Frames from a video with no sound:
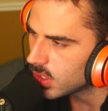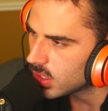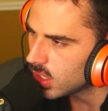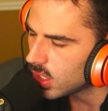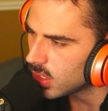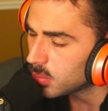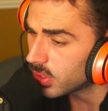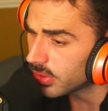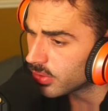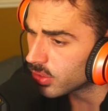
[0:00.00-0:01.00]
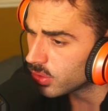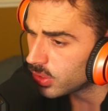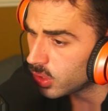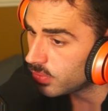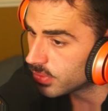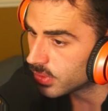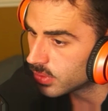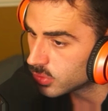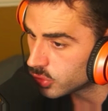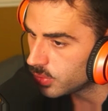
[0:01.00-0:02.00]
uh, brotherhood
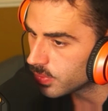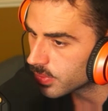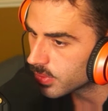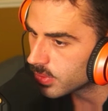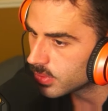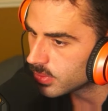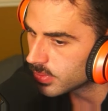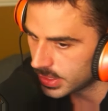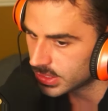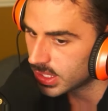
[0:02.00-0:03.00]
over truth. They say